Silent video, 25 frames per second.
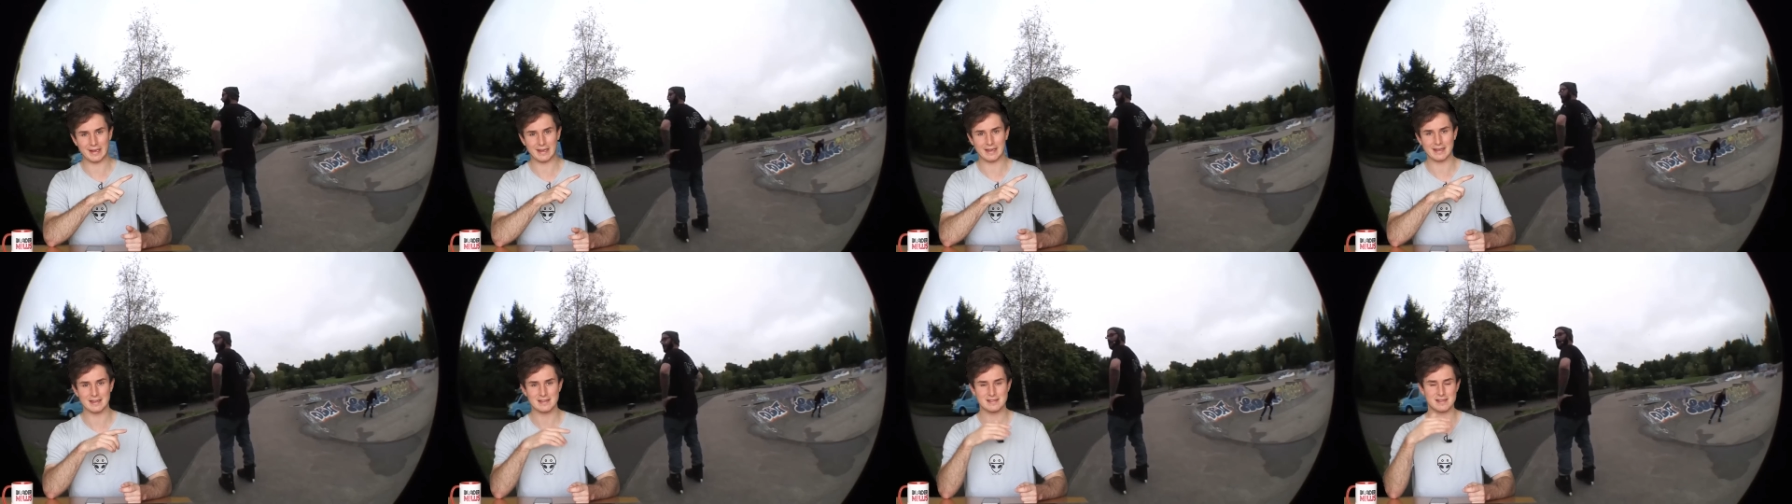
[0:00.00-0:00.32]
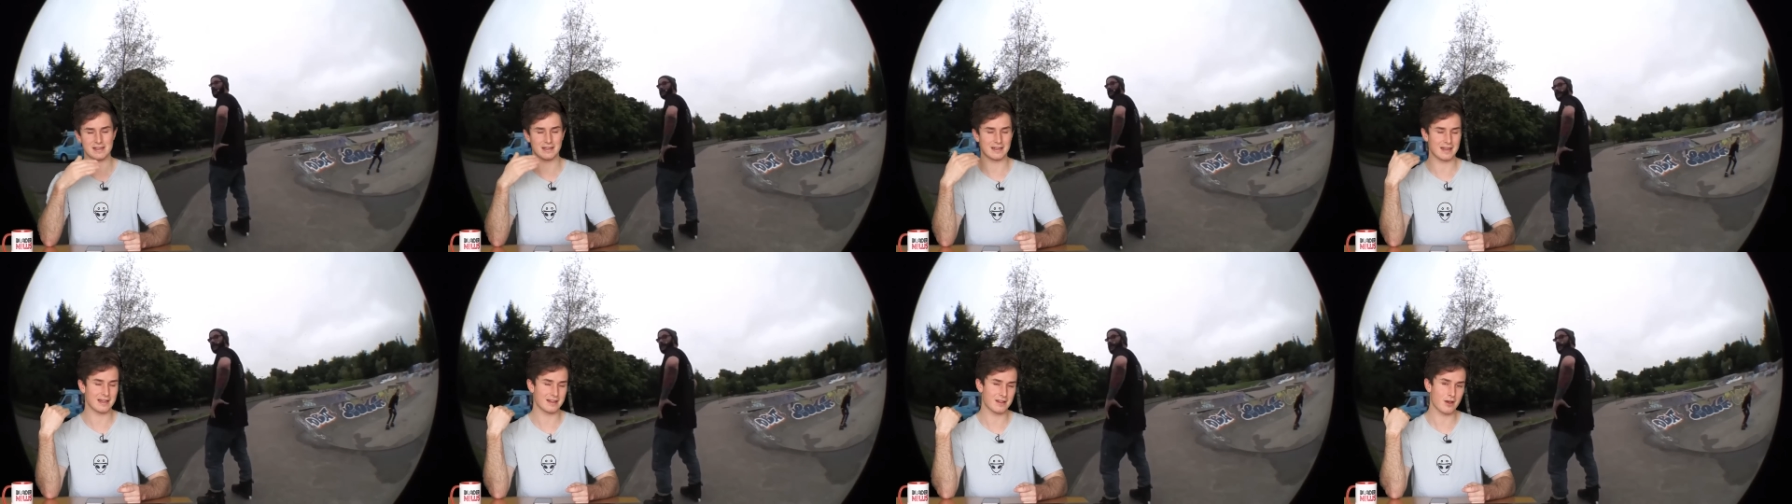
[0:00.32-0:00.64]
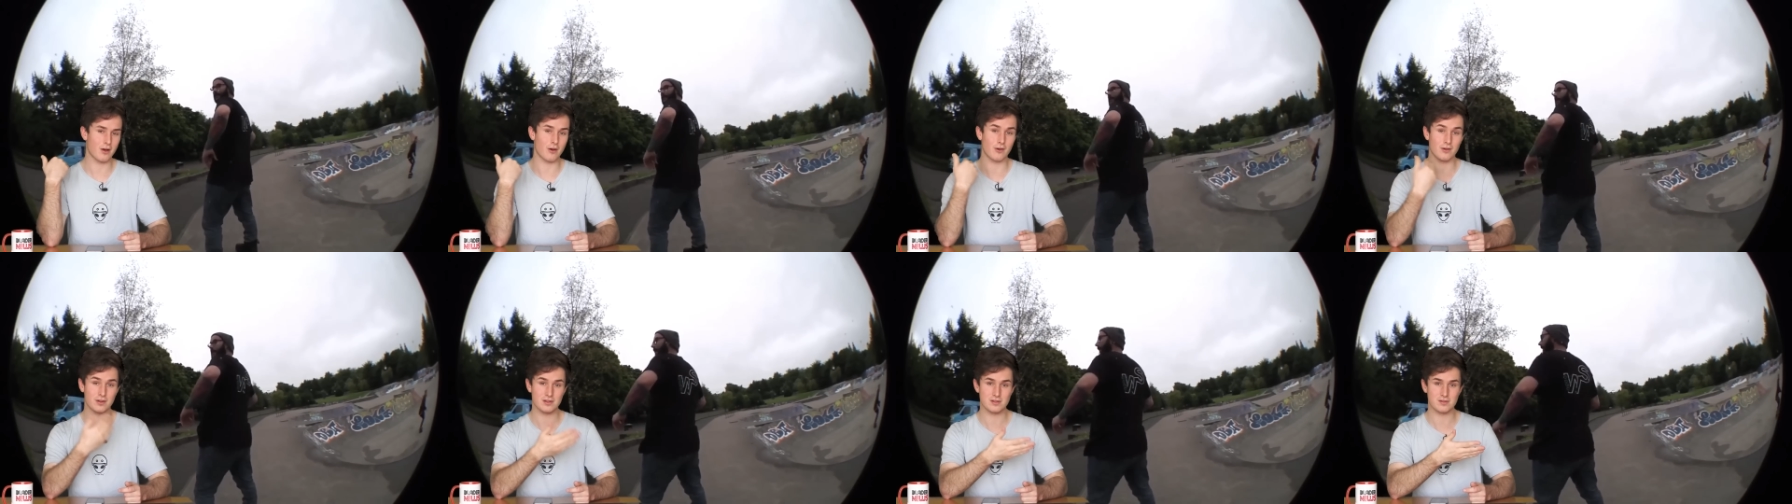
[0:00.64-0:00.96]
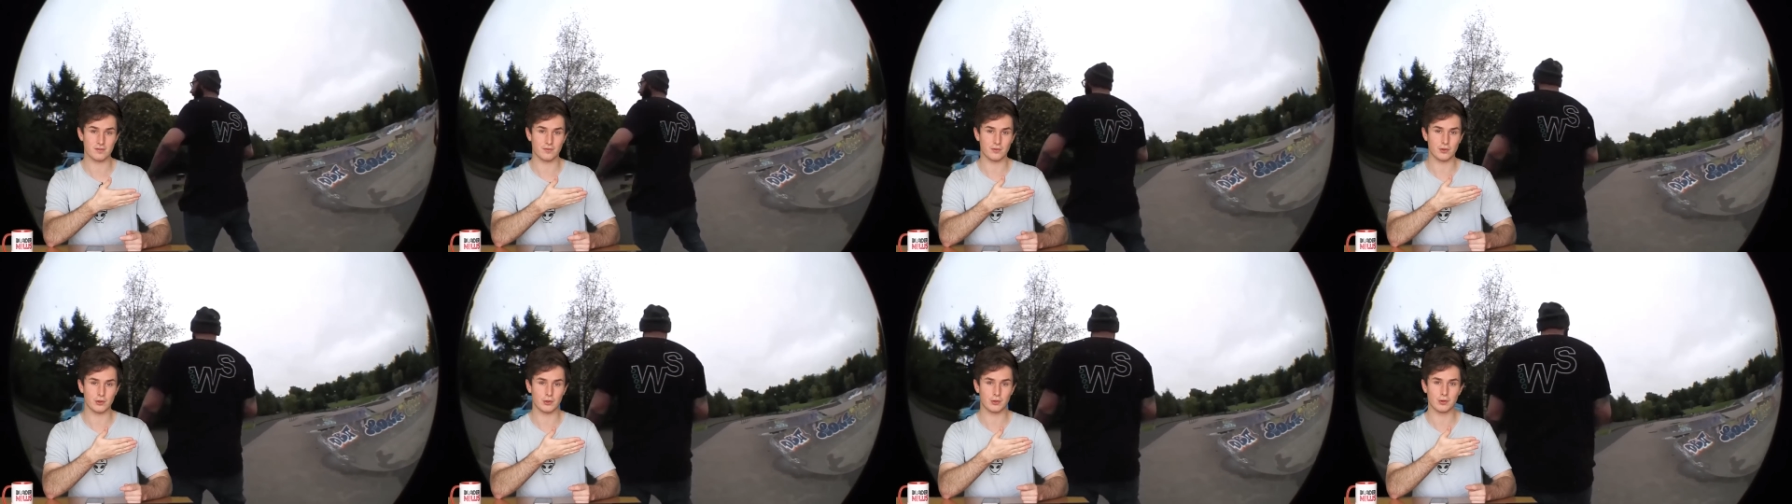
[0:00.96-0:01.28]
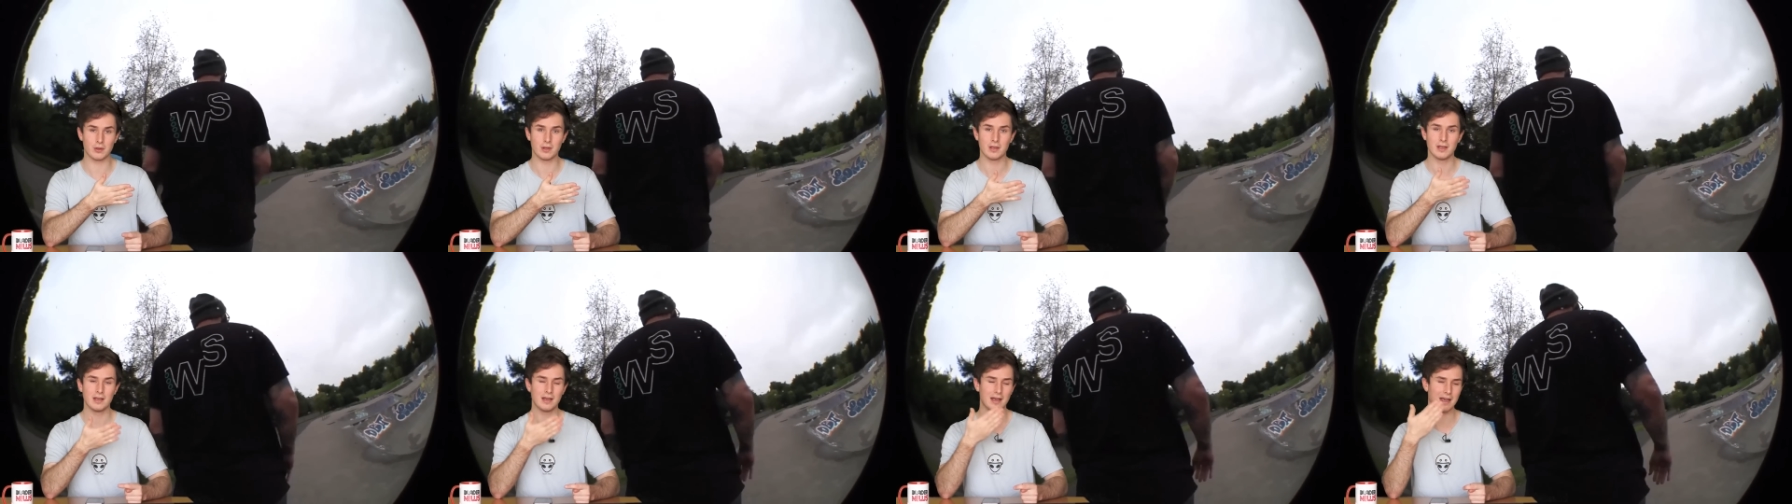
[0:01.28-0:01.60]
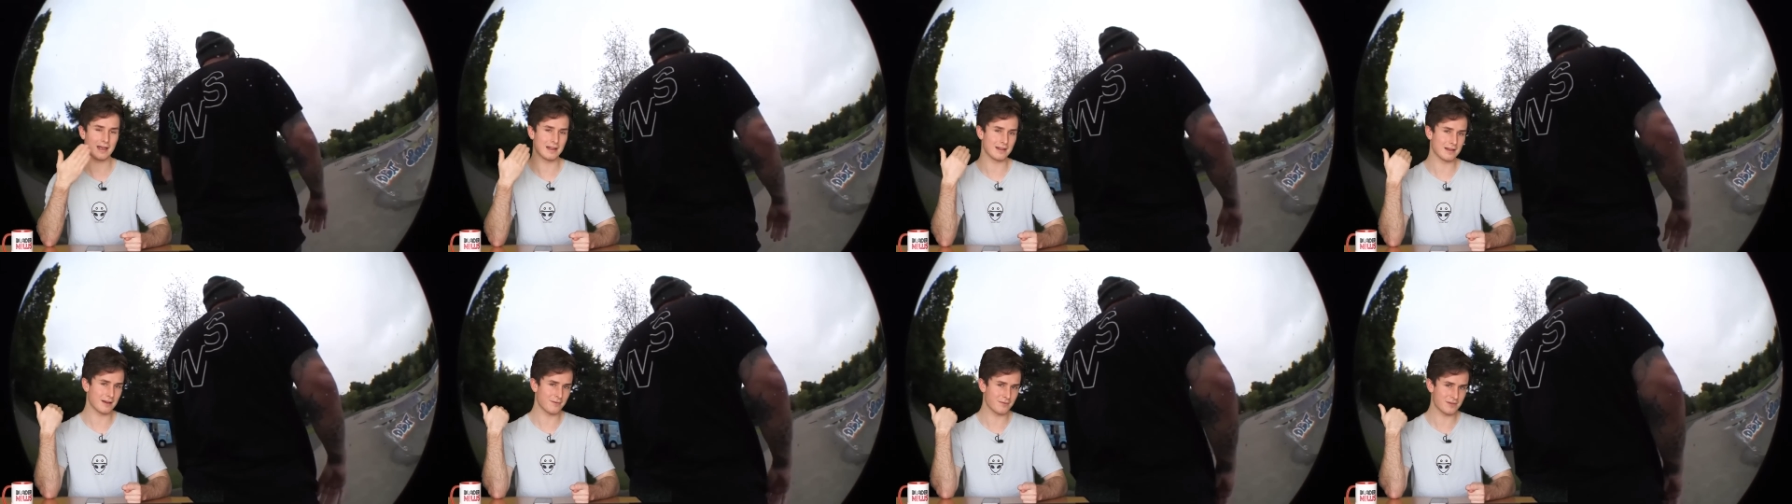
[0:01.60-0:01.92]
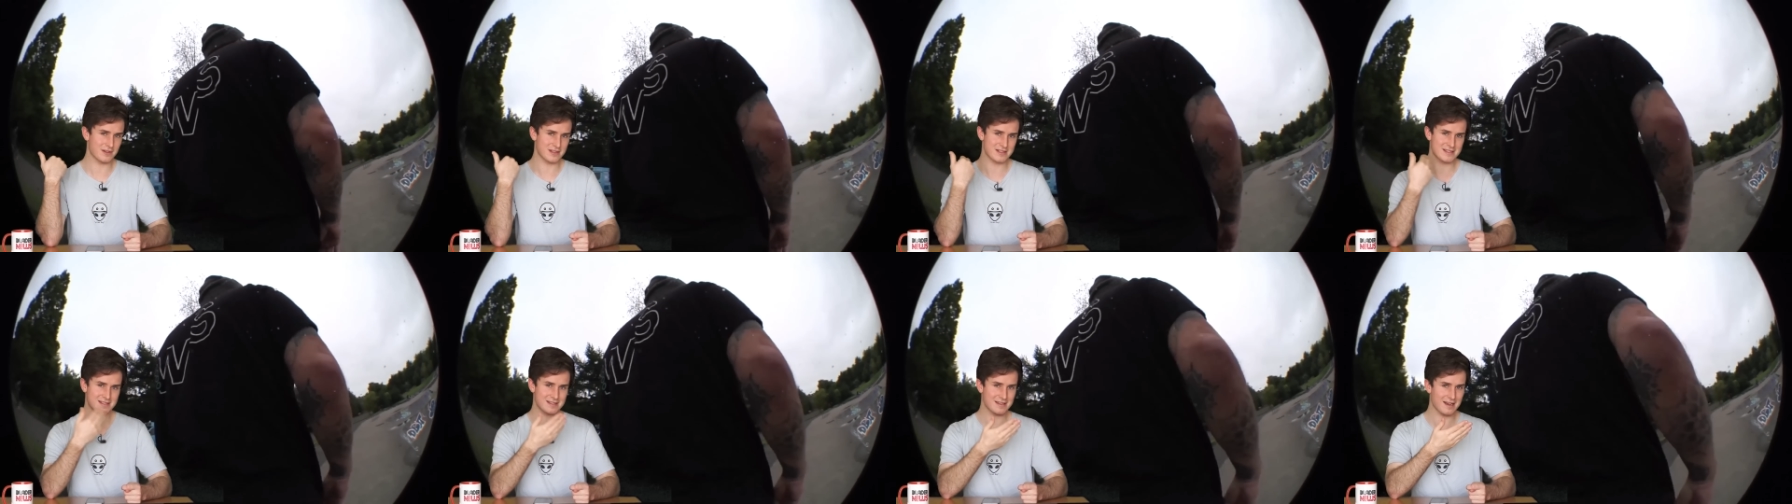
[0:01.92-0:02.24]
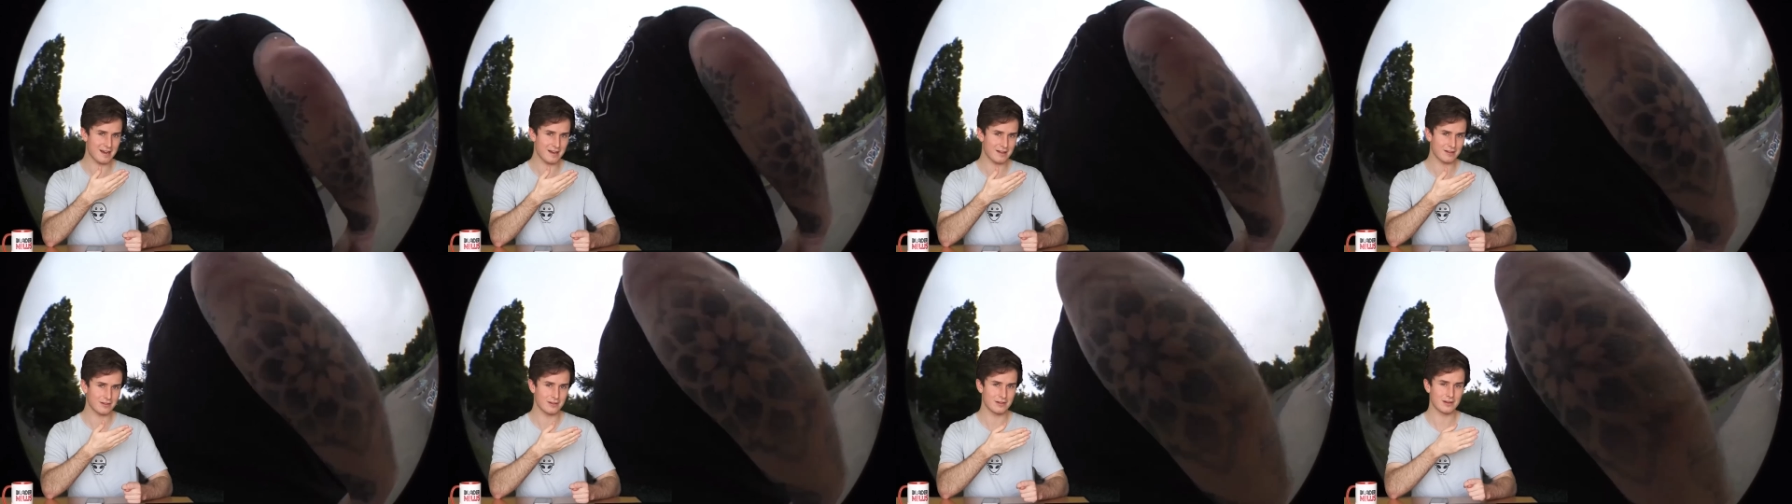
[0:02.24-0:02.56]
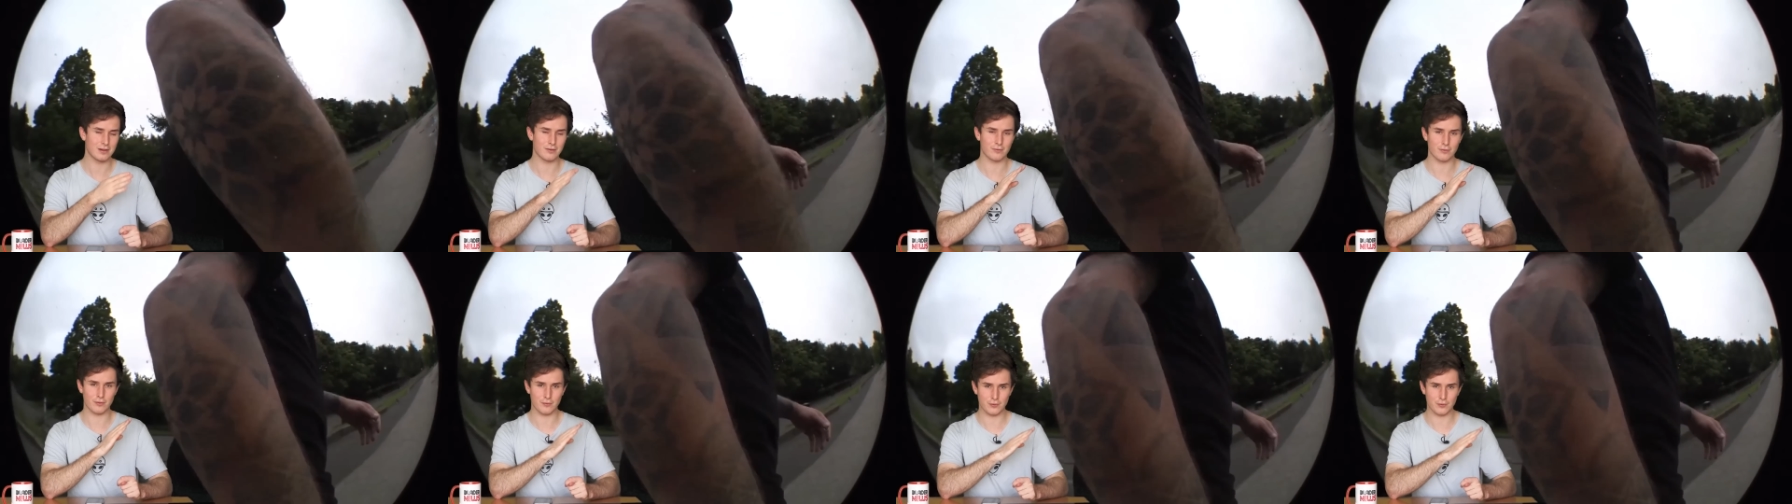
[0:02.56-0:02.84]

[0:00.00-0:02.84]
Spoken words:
here. It's another honest review. I love this style of